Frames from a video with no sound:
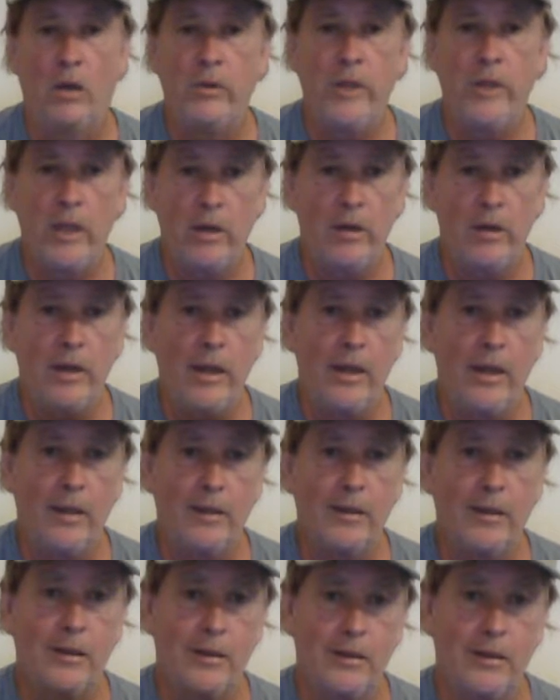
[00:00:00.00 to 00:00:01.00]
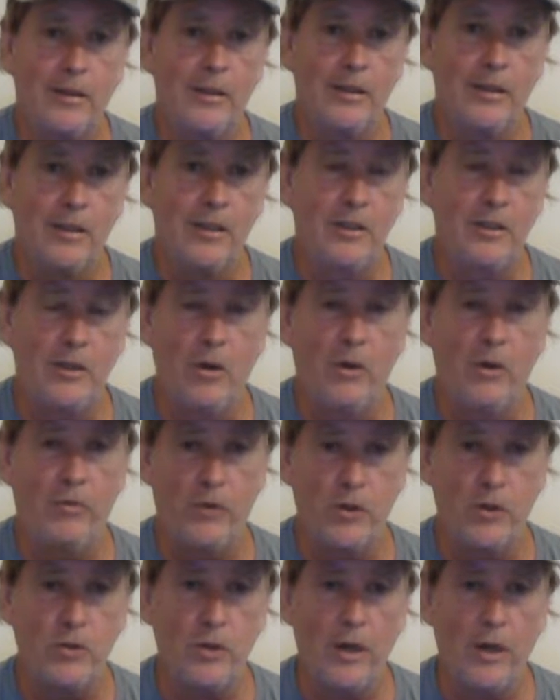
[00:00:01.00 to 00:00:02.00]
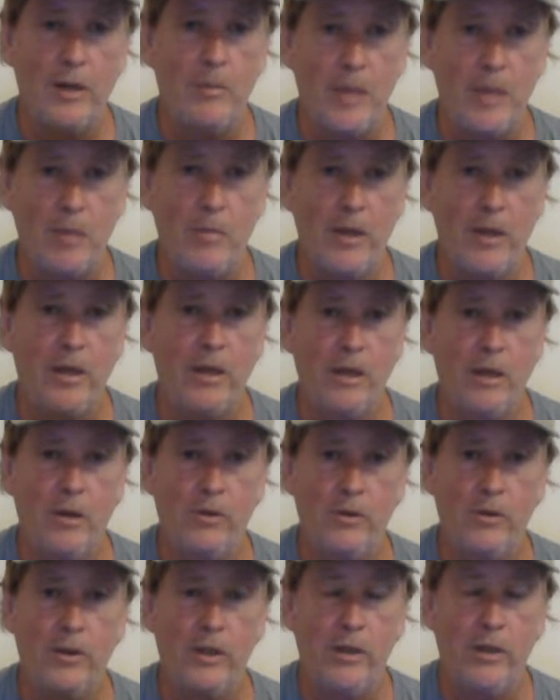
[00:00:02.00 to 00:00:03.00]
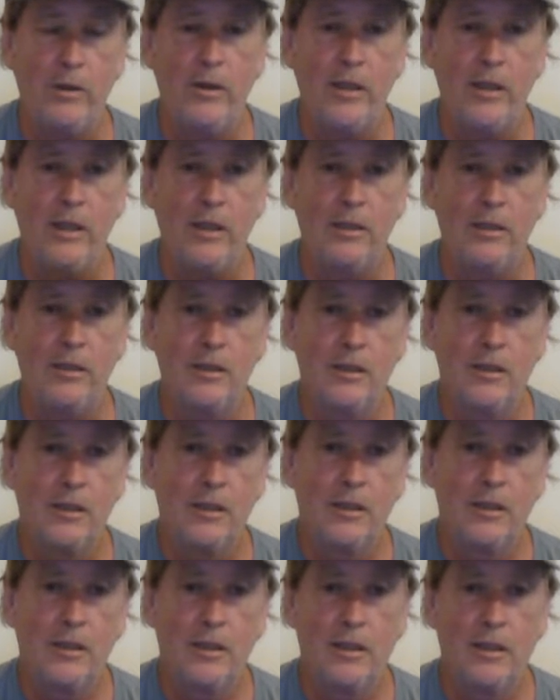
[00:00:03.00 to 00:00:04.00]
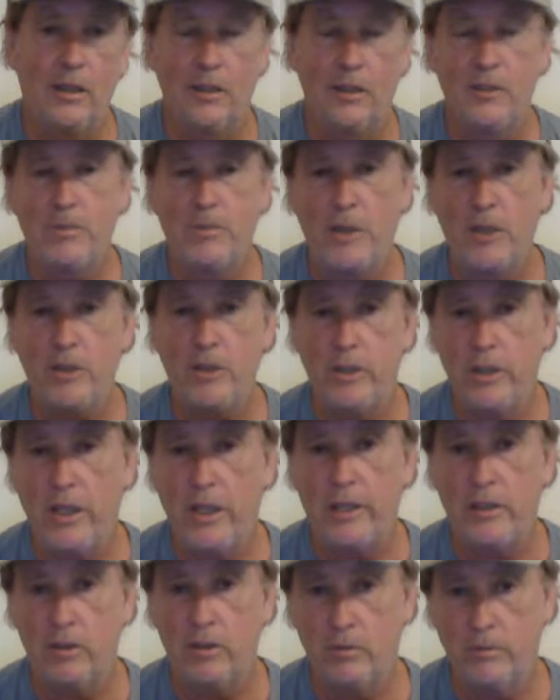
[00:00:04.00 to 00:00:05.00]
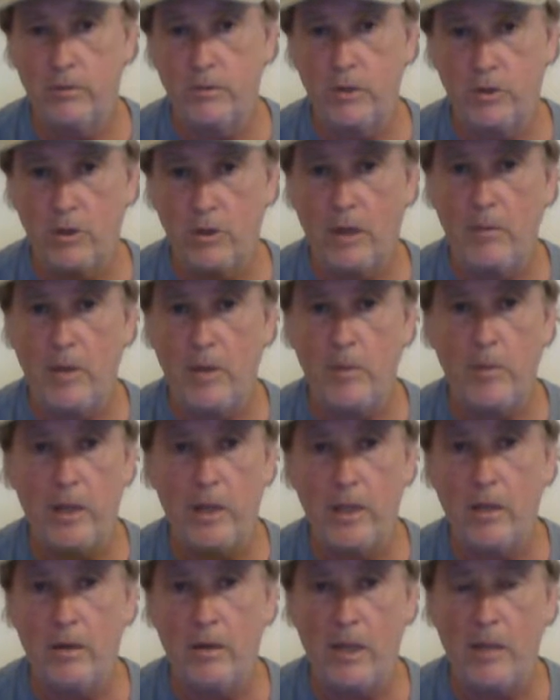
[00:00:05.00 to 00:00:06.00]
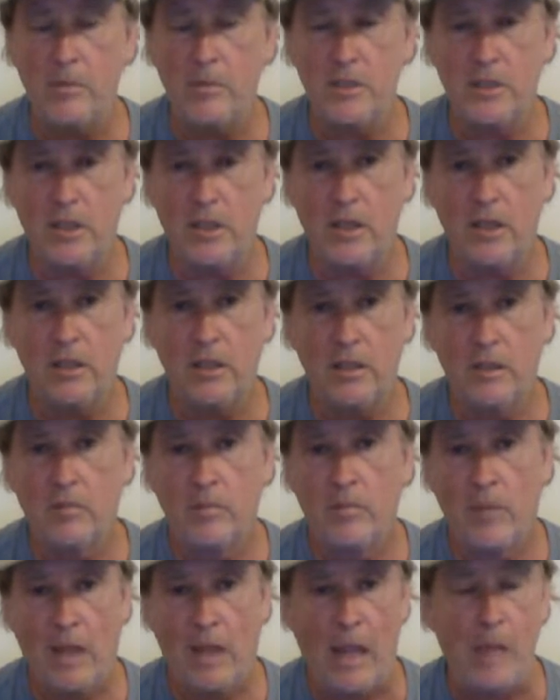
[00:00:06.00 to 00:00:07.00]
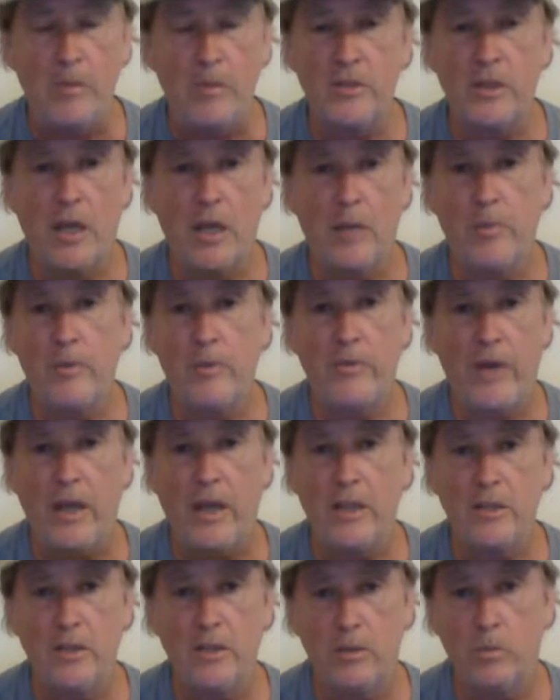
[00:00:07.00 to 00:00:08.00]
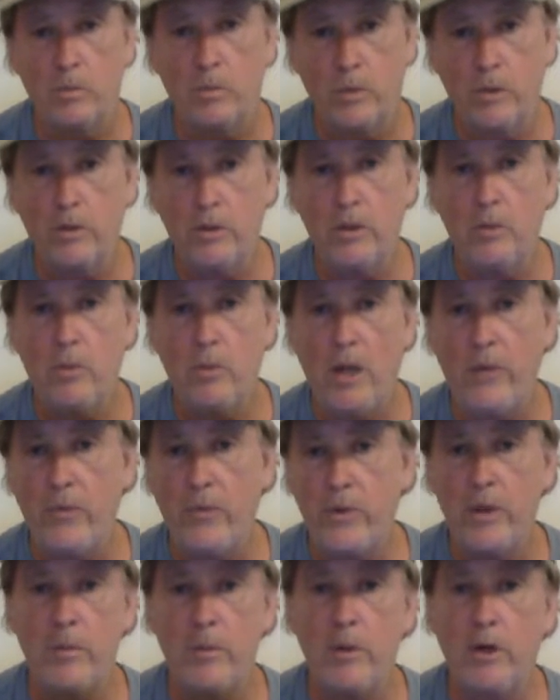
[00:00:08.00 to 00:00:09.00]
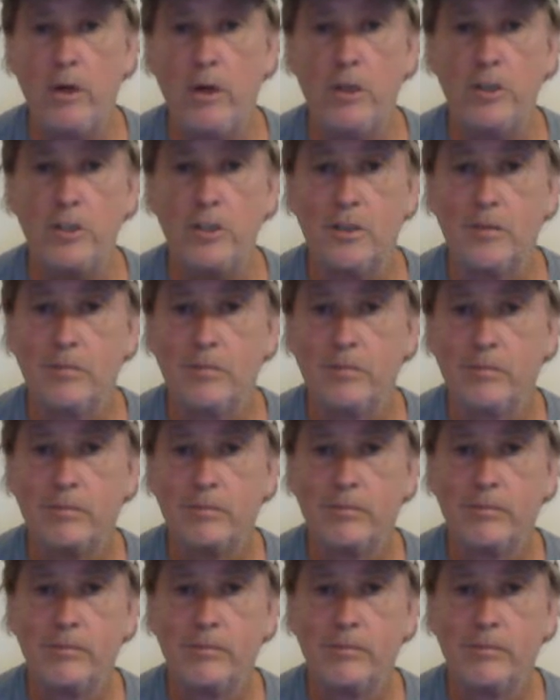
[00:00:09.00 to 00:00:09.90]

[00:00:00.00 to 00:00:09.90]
on the internet, and if you're trying to make money on the internet, and especially like you're trying to make money on Amazon provides a real good way for them to hurt you.